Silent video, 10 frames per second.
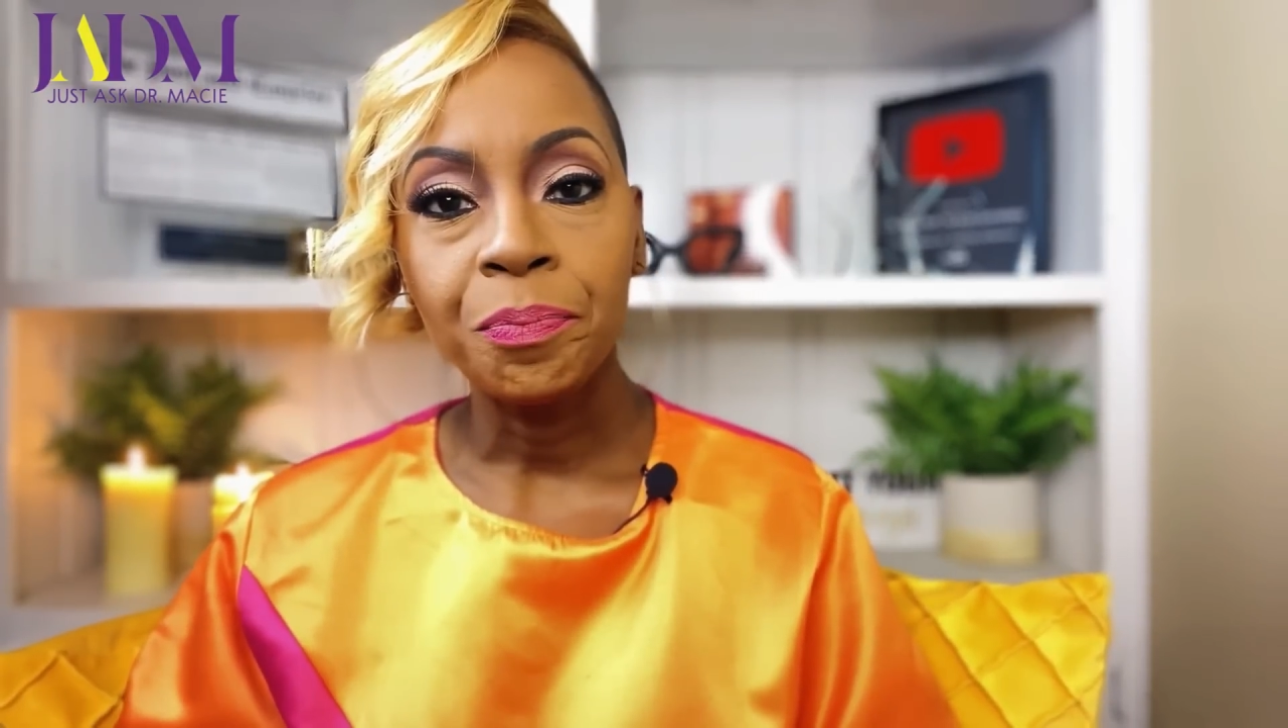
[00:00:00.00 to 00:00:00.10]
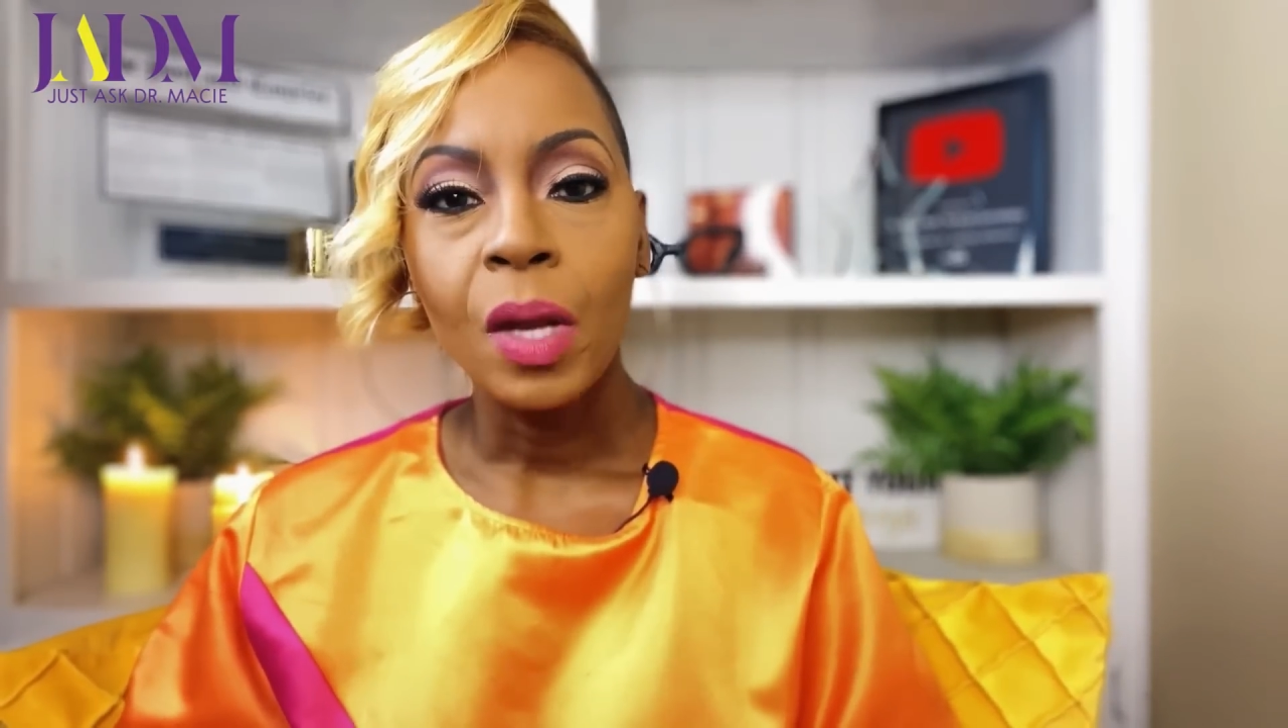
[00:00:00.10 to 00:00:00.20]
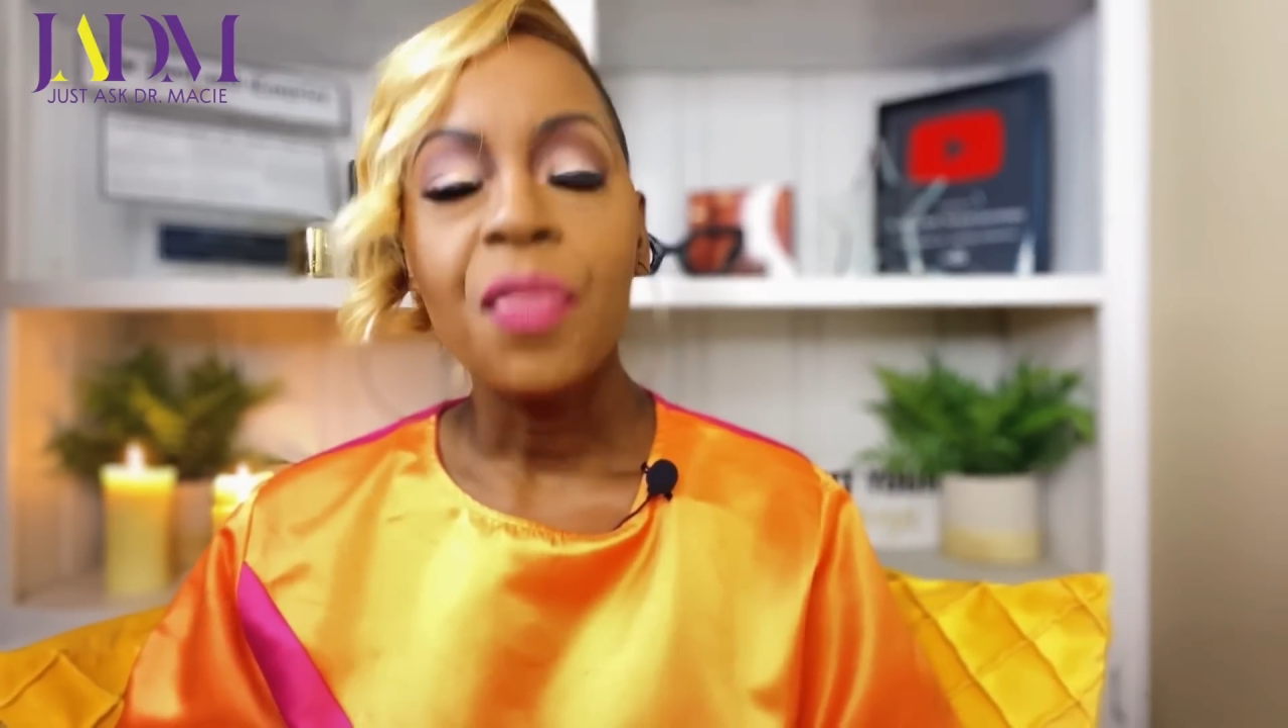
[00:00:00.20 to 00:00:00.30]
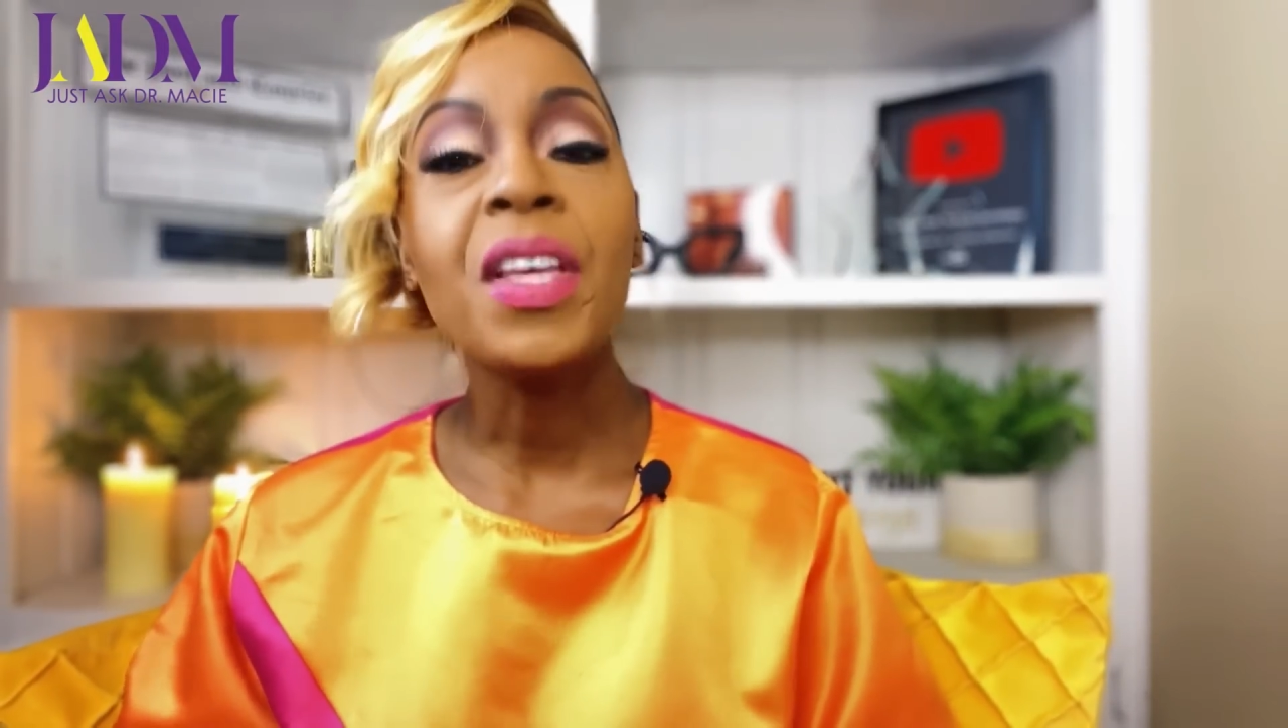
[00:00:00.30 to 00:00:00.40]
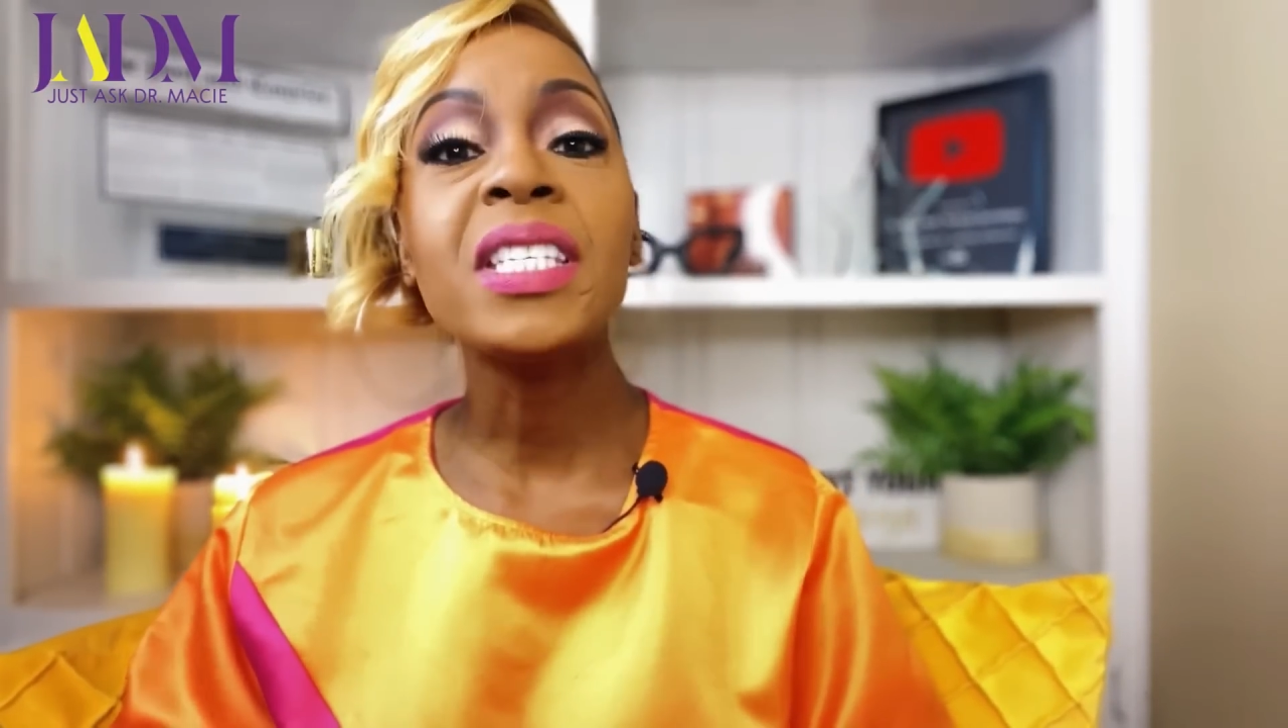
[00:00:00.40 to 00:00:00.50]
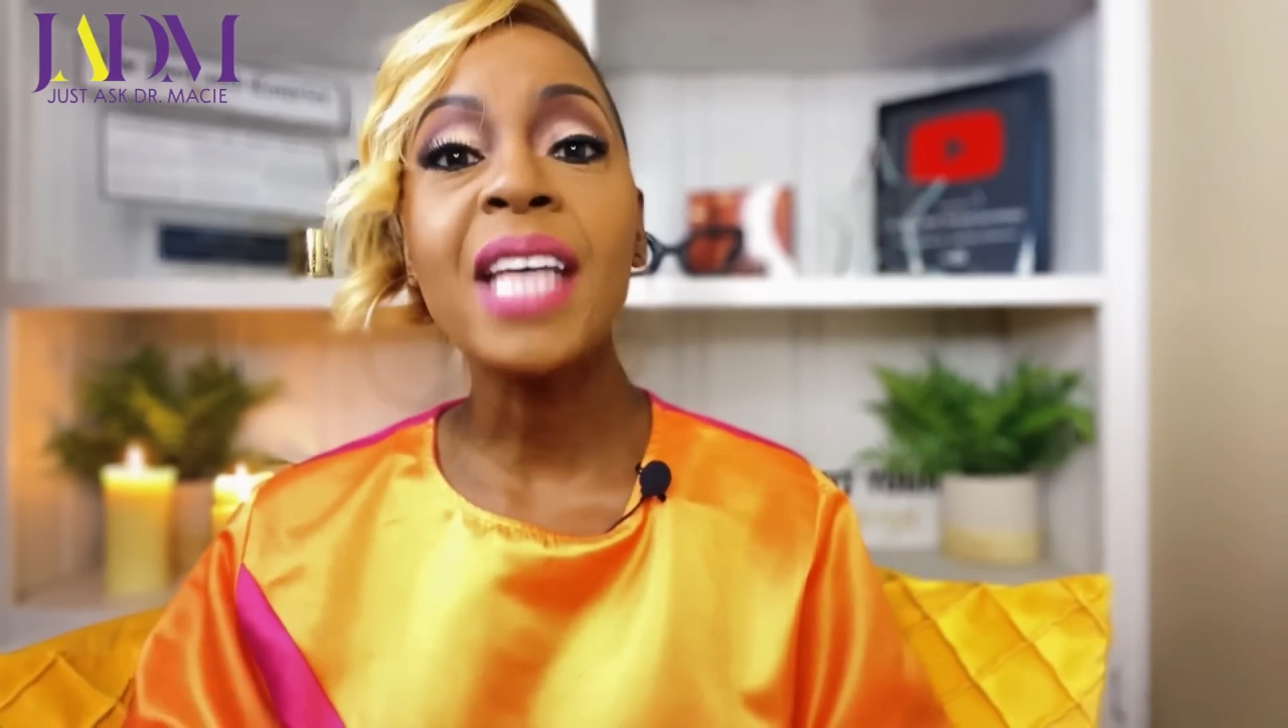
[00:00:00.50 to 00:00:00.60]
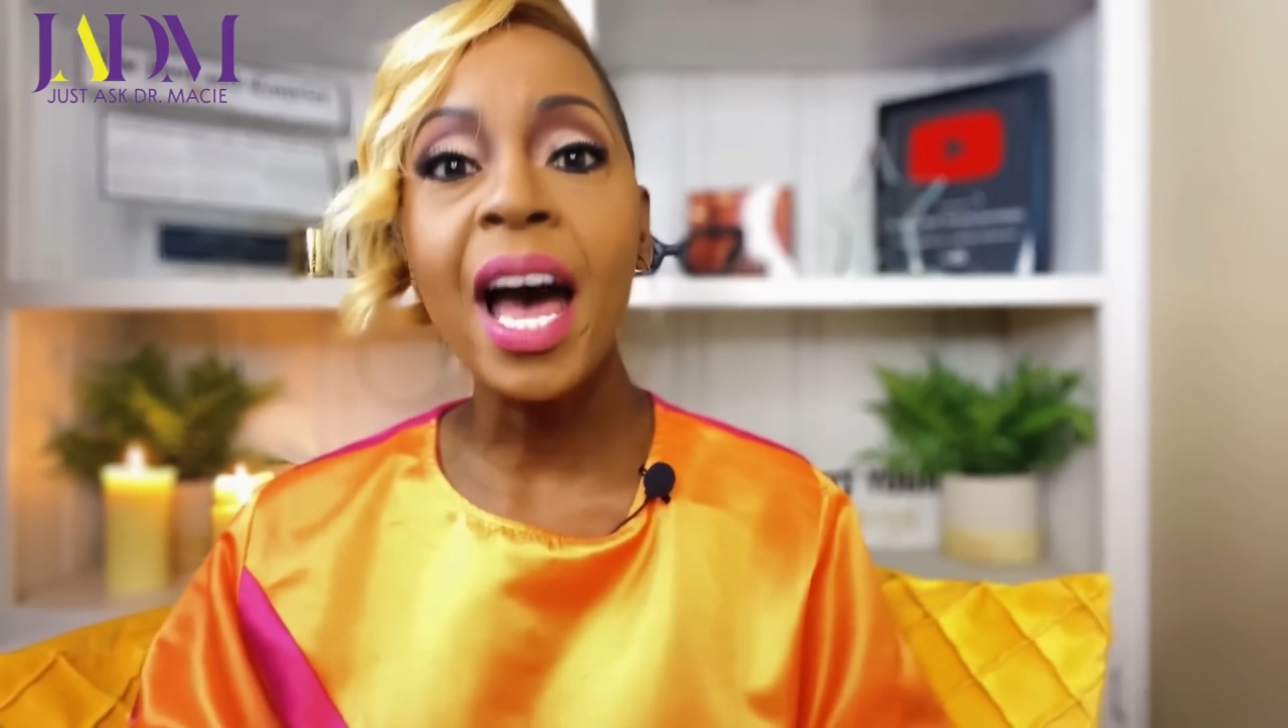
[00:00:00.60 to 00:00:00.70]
The side